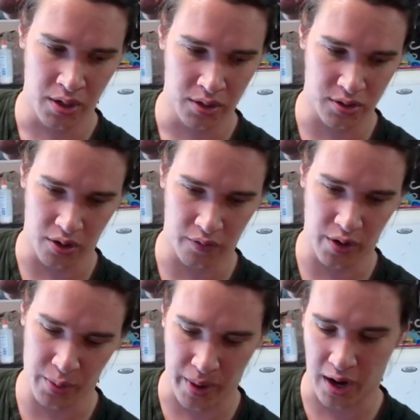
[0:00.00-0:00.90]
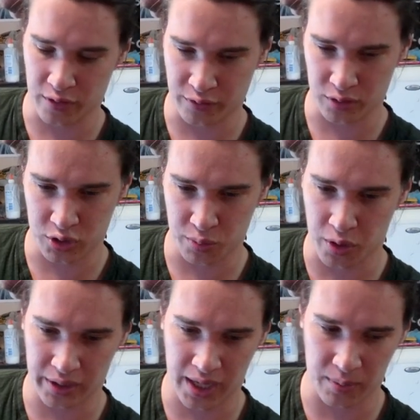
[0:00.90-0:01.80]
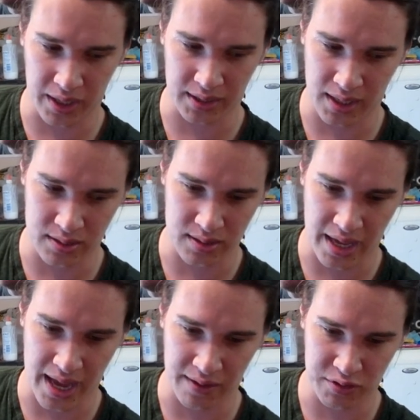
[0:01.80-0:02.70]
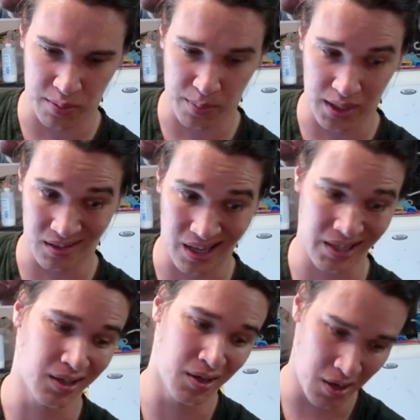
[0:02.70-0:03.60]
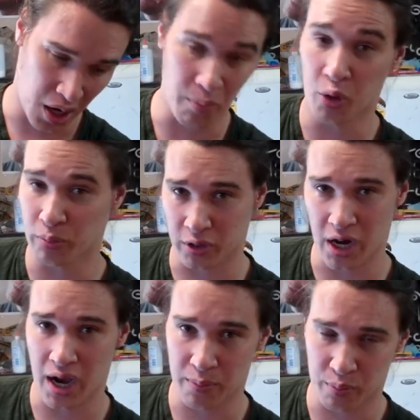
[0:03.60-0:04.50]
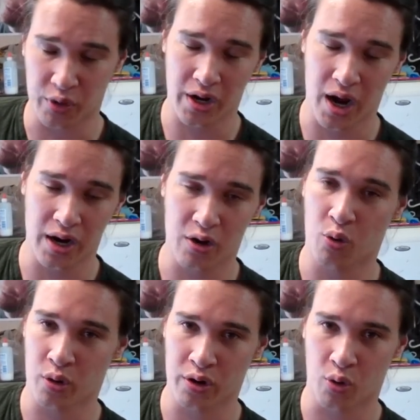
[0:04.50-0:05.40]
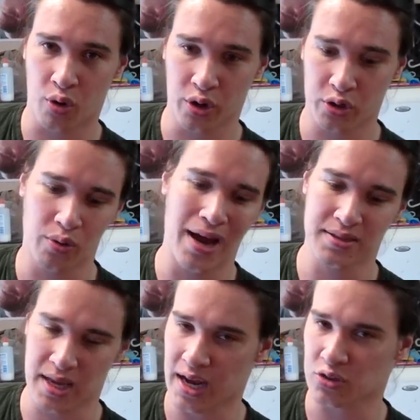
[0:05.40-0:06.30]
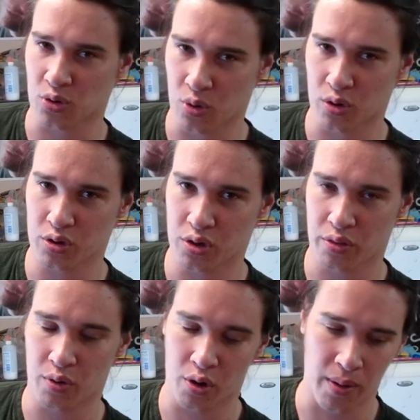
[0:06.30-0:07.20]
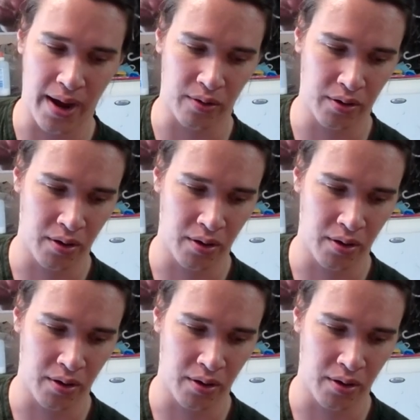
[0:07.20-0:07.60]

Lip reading: So very powerful in a small game like this to have somebody like a Mobile Brigada or an Orc who has that extra order to throw around.